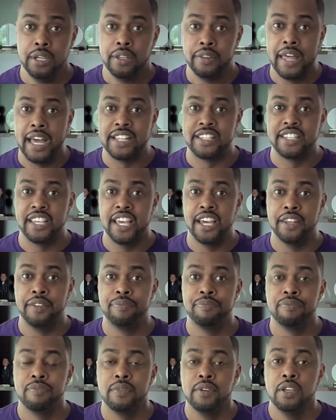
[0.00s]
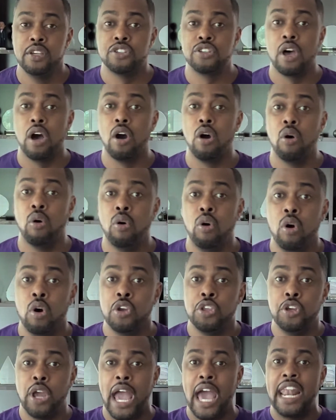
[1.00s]
That's it. So
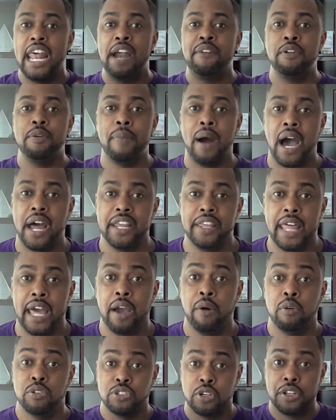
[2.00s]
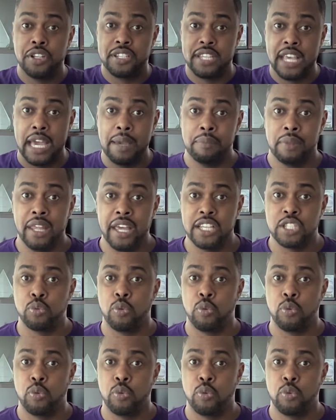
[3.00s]
you had everybody that was on the same list,